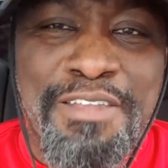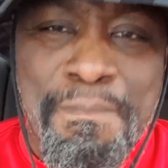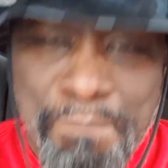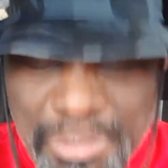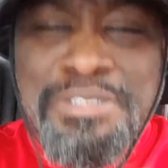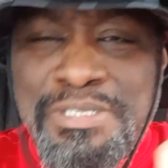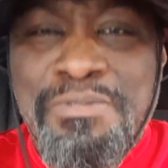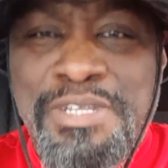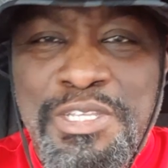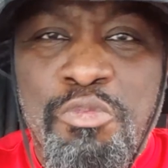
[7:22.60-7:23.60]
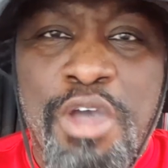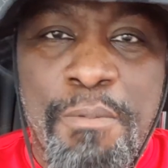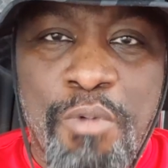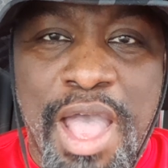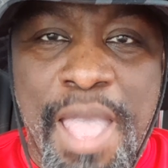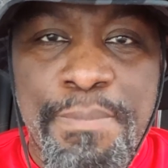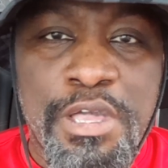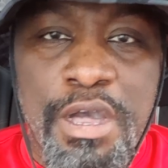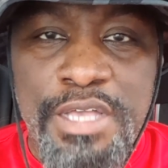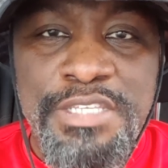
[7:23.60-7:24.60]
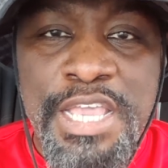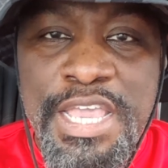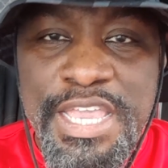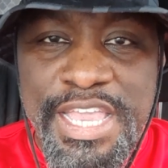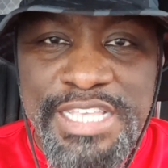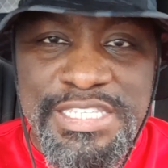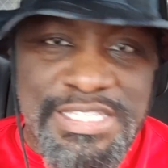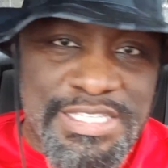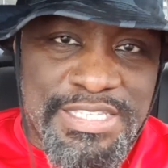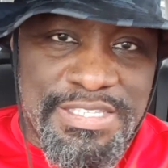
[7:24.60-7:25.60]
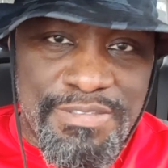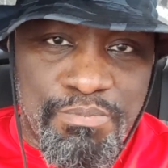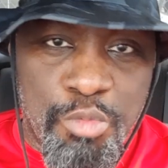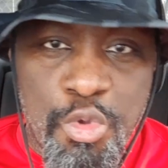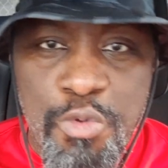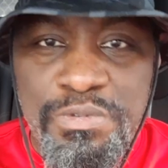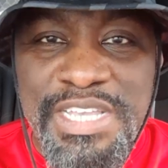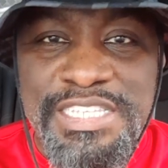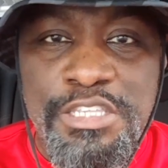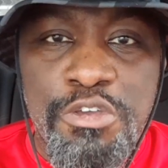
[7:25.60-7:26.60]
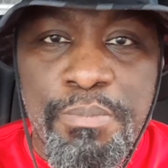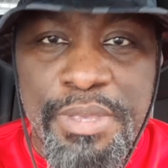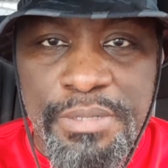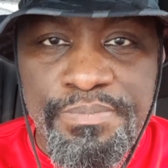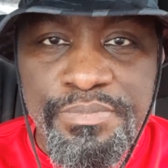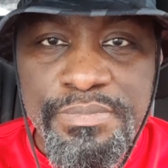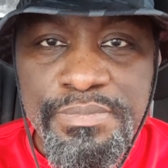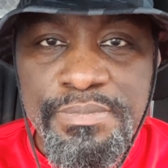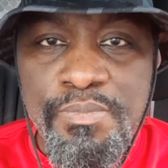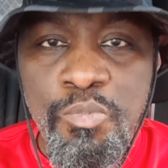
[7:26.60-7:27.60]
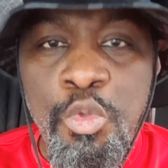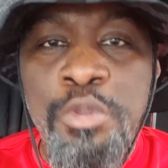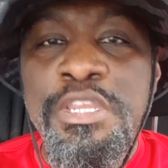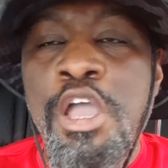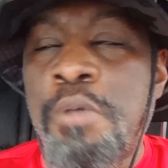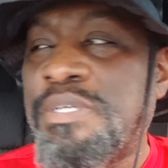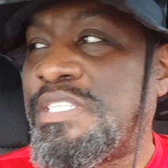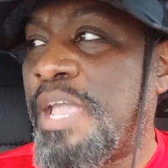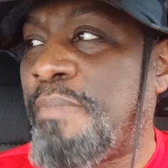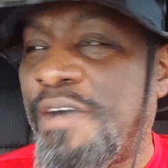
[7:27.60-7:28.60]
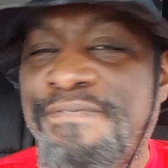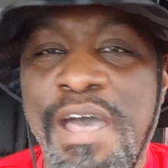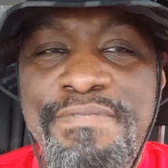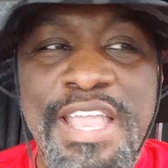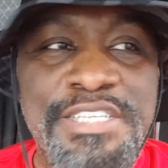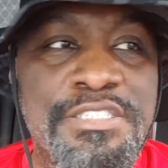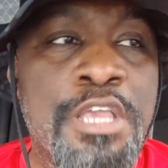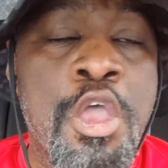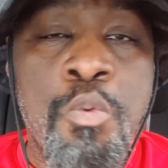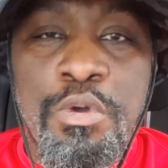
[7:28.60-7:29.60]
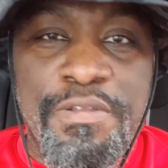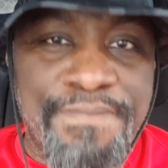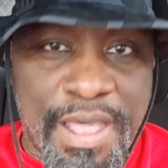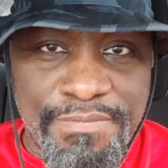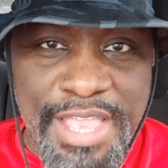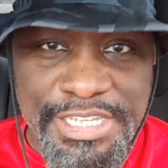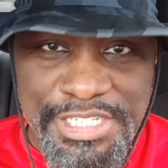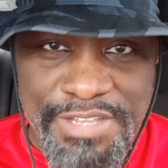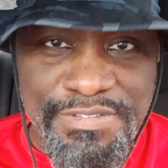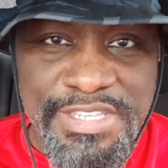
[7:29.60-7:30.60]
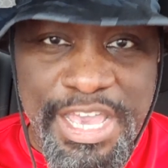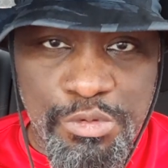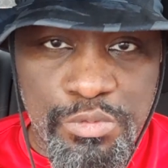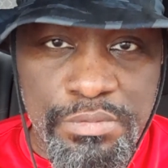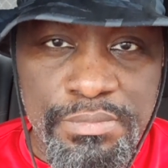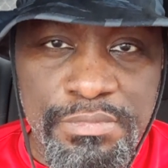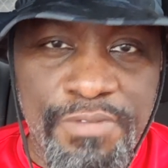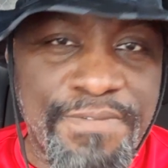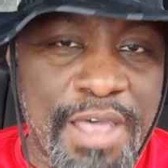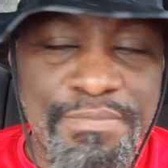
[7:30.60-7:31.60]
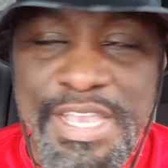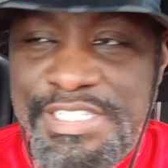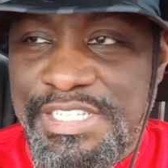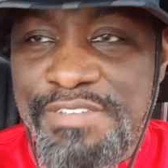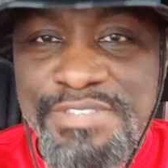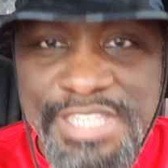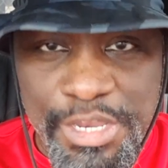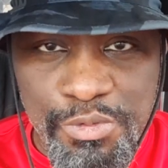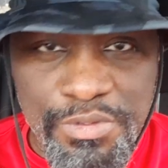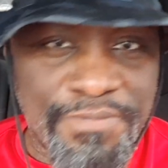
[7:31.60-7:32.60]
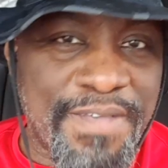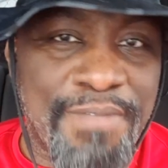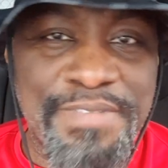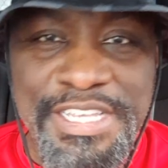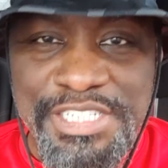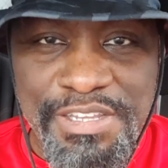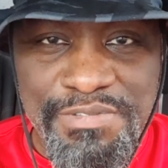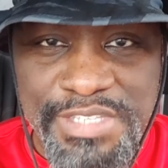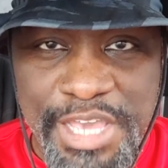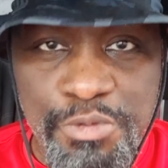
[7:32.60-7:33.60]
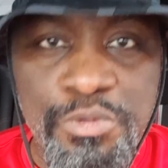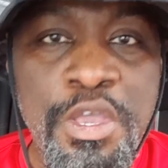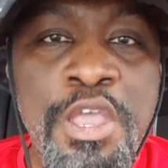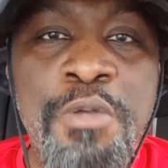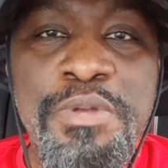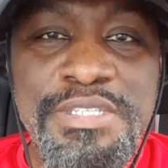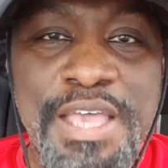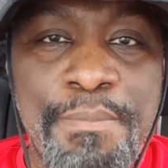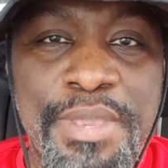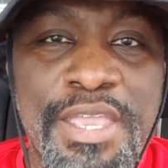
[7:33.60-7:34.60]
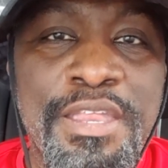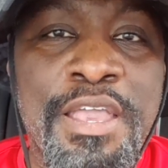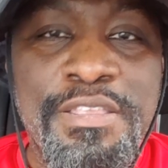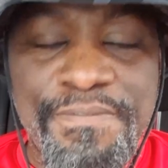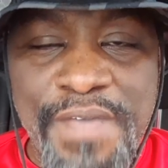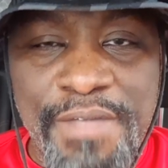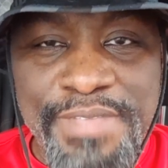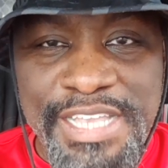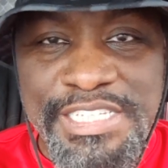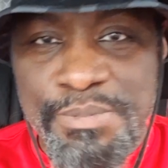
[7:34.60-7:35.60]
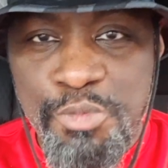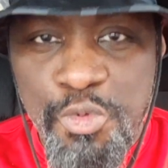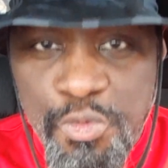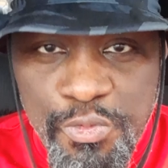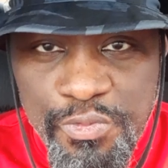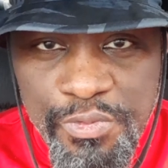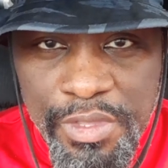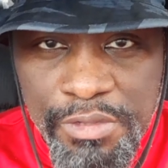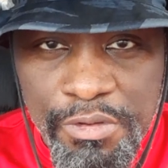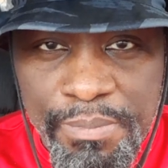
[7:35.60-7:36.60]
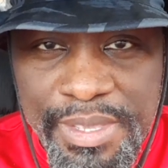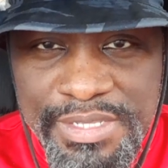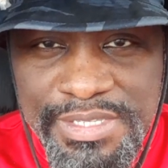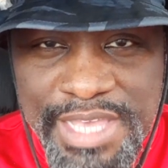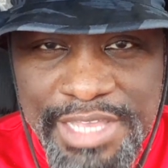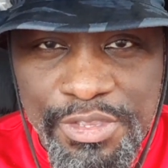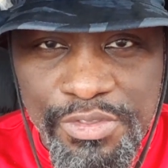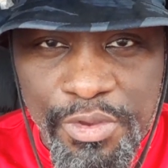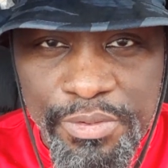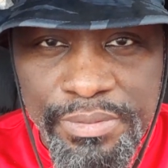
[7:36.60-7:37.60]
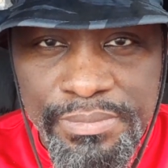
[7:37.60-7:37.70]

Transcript: or push the window up. Why? Because it's moved just a little bit. What do they always say about foundations? Well, the foundation is settled. The foundation has settled. The foundation has settled. What does that mean? The foundation moved a little bit inside the dirt.